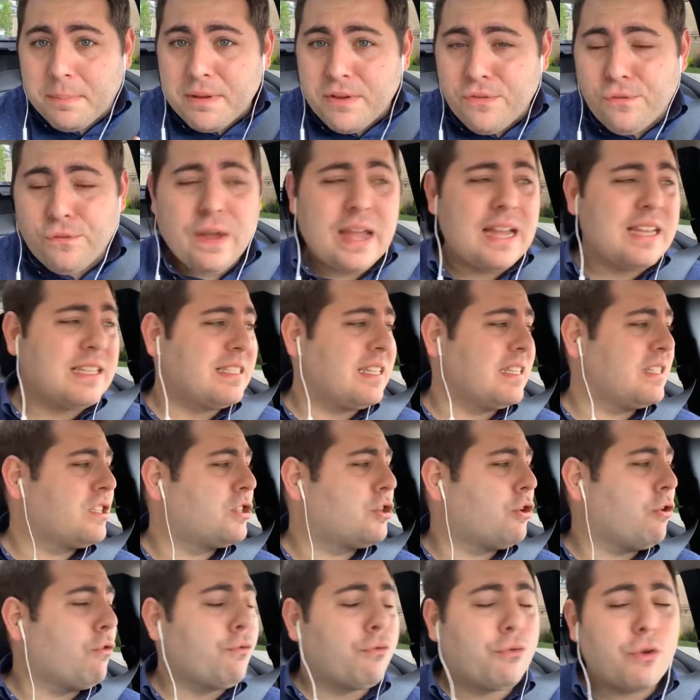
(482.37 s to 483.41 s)
phase. It's
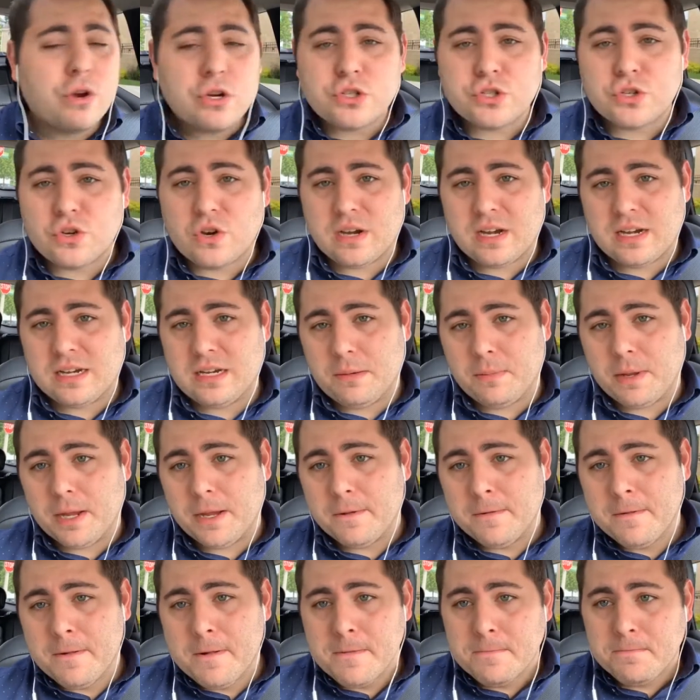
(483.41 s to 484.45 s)
so frustrating to me
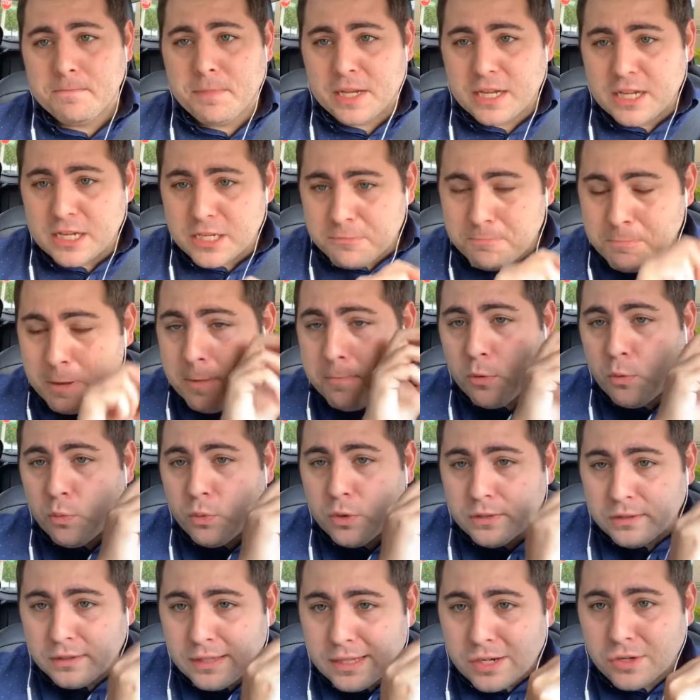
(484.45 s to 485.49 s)
because people
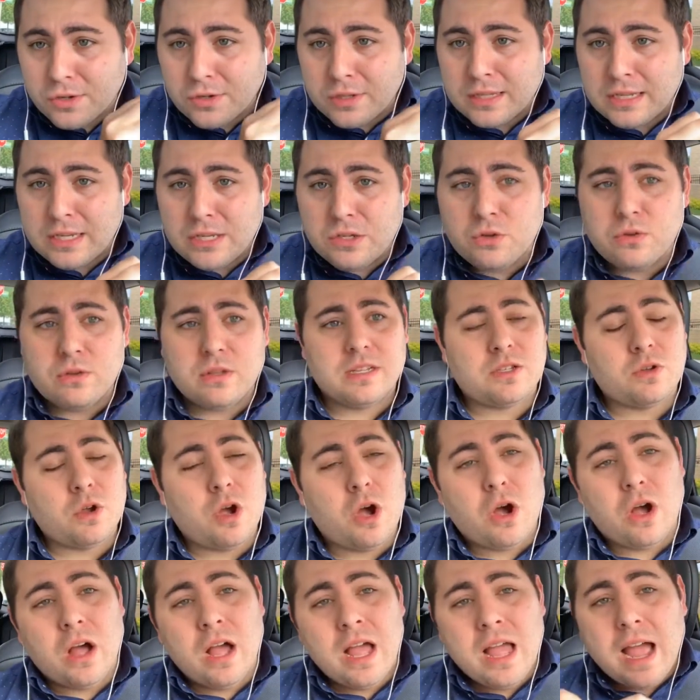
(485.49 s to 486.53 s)
will literally do this.
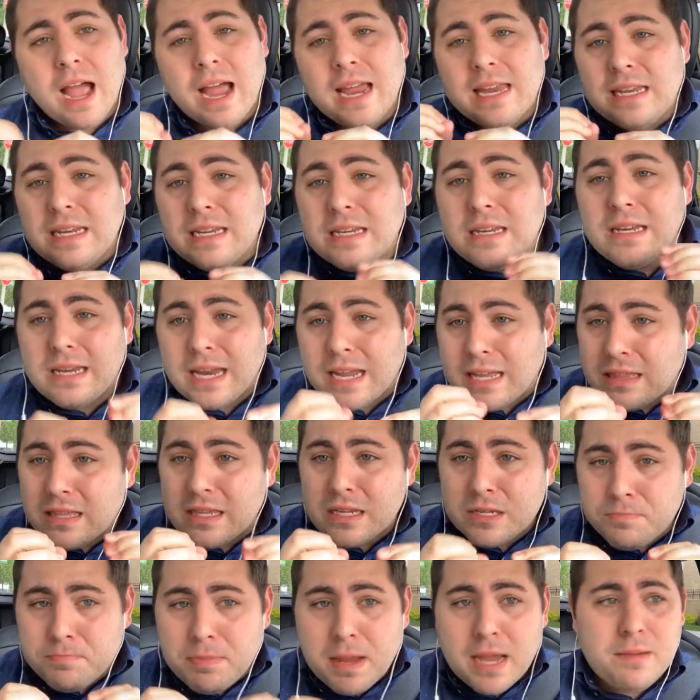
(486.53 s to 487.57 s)
Oh, I need to take
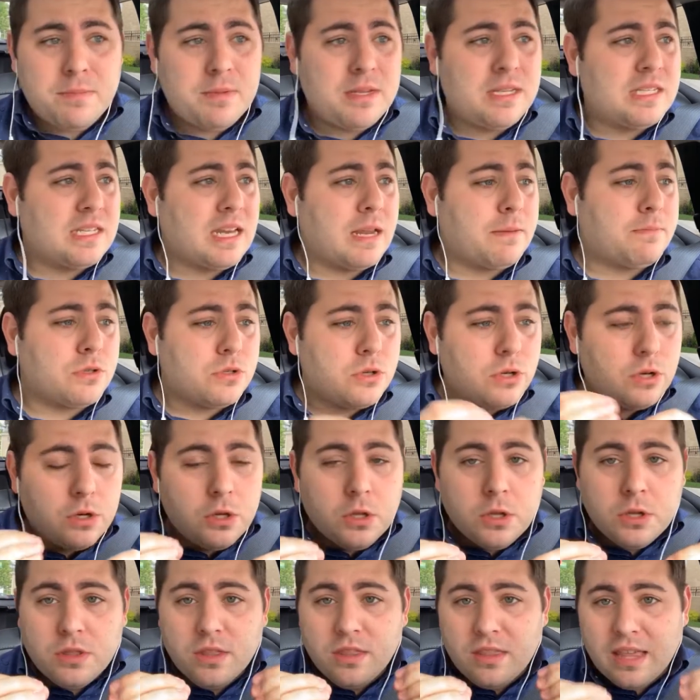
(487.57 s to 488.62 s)
these baby steps.
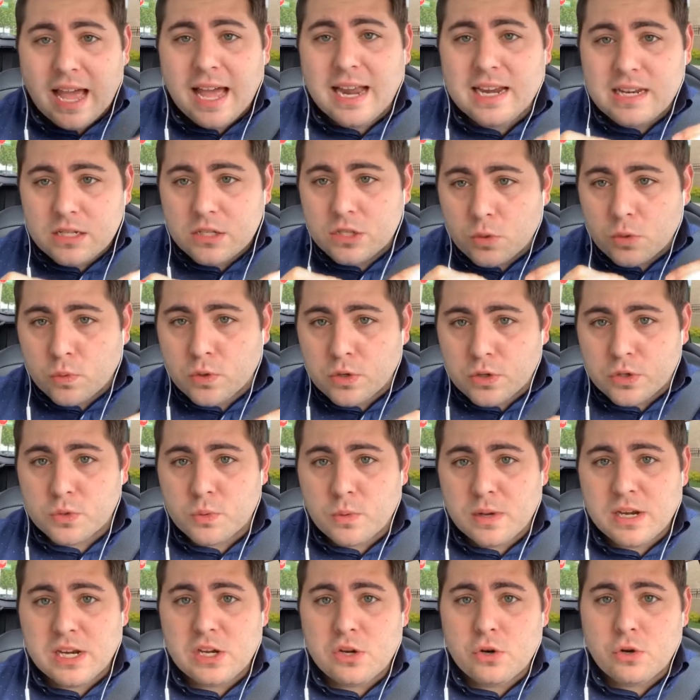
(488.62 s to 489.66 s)
That is the worst
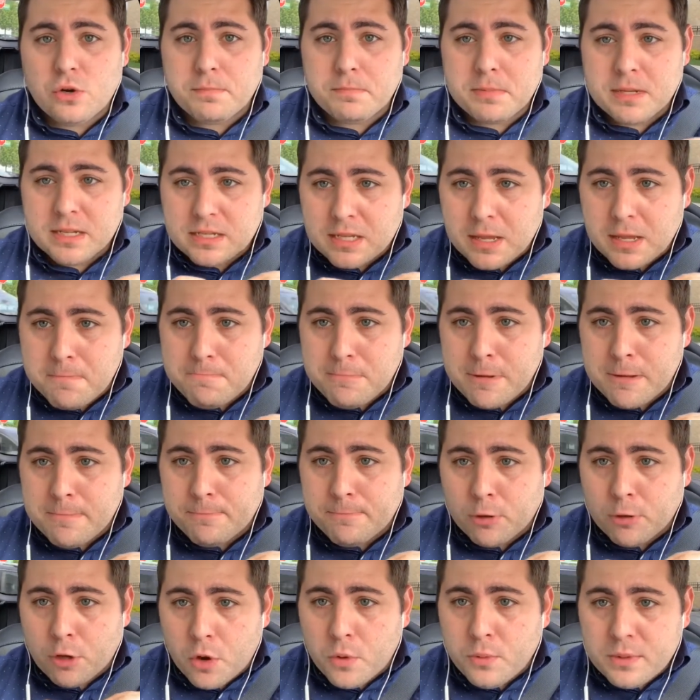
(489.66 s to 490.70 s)
way to do it because then
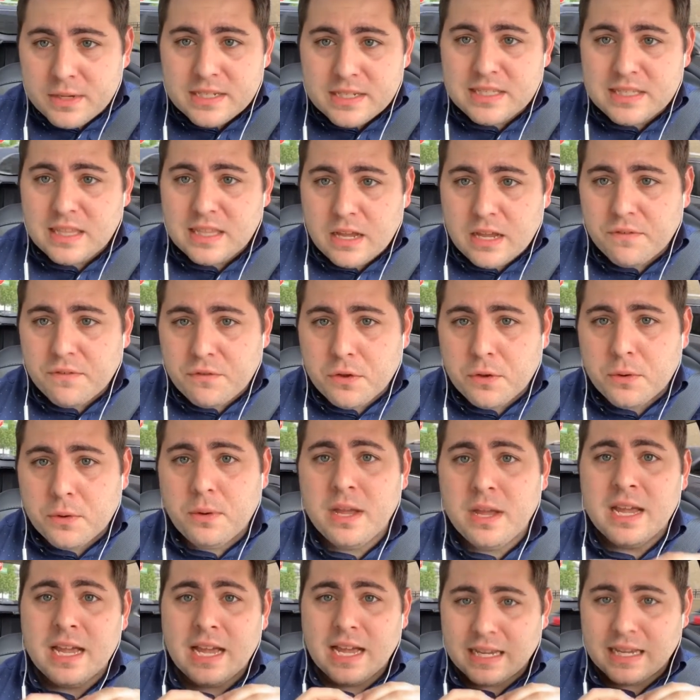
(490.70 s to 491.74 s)
people always think of you
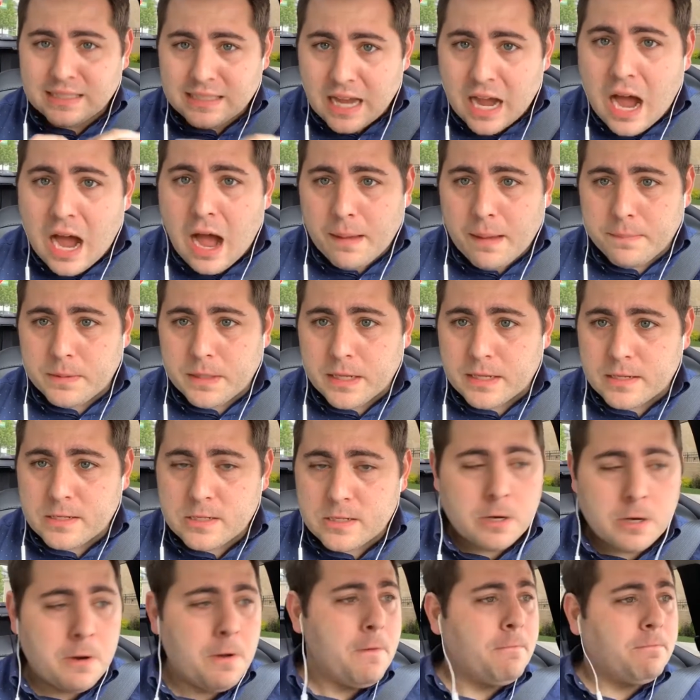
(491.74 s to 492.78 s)
as a
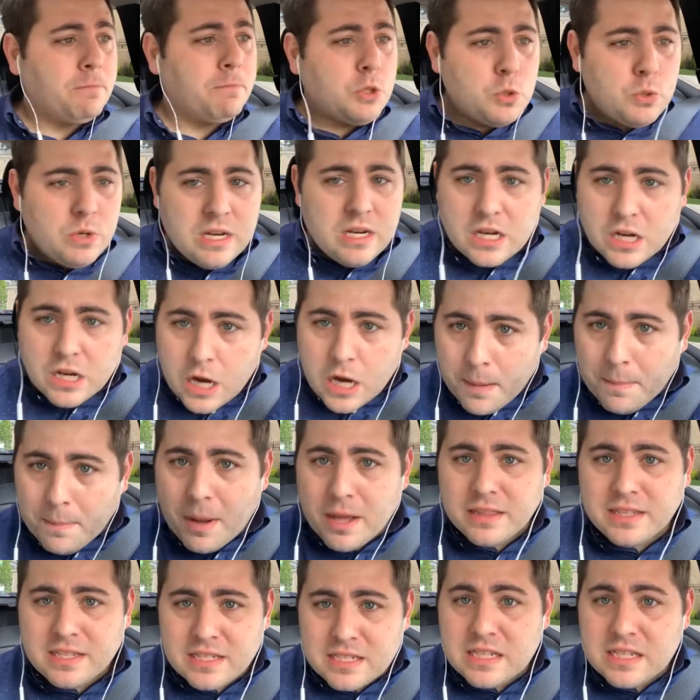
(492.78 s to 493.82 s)
hobbyist. You need to come
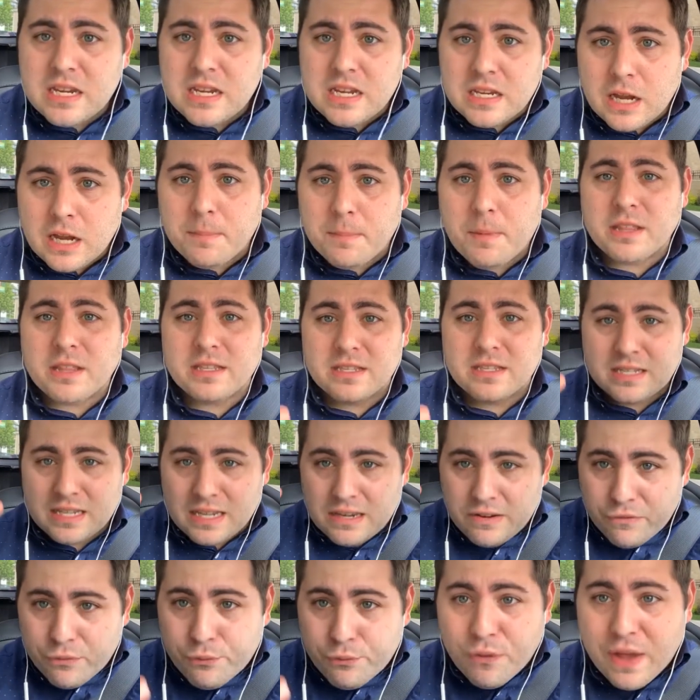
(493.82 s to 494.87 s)
on the
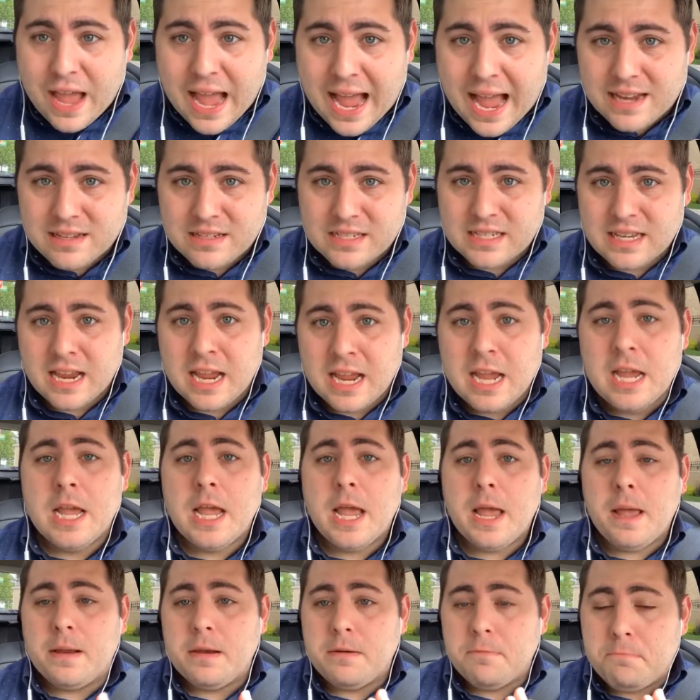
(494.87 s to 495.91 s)
scene fast
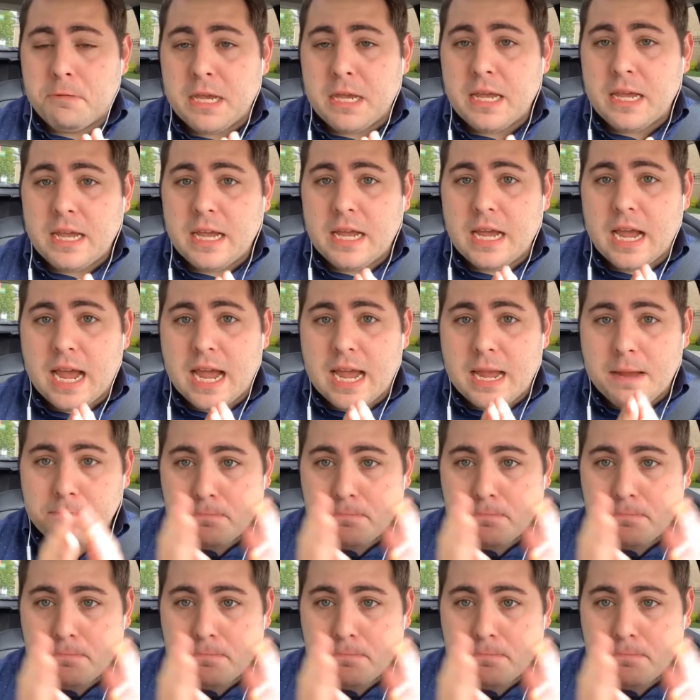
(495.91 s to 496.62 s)
and be